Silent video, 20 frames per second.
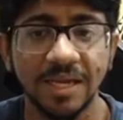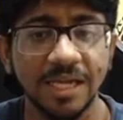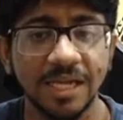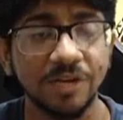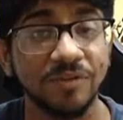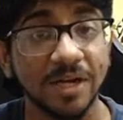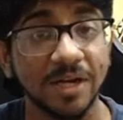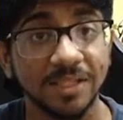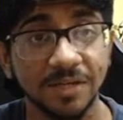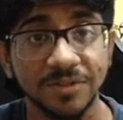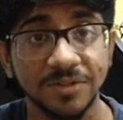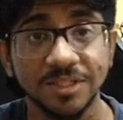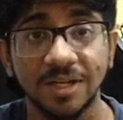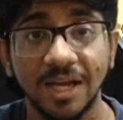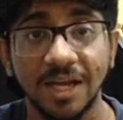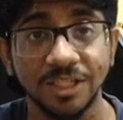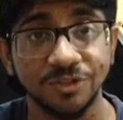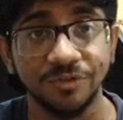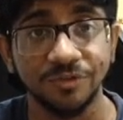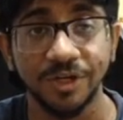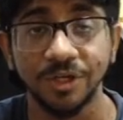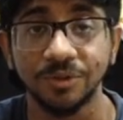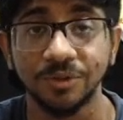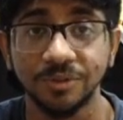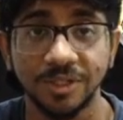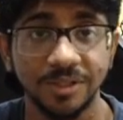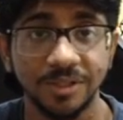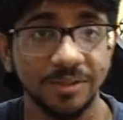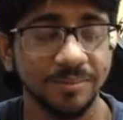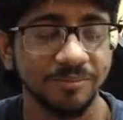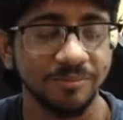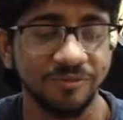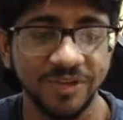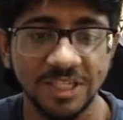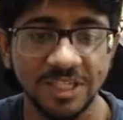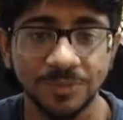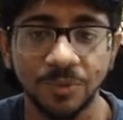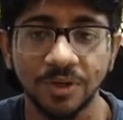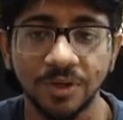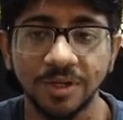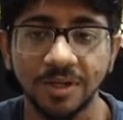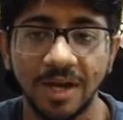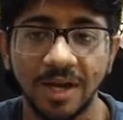In fact, there was a last video, the Facebook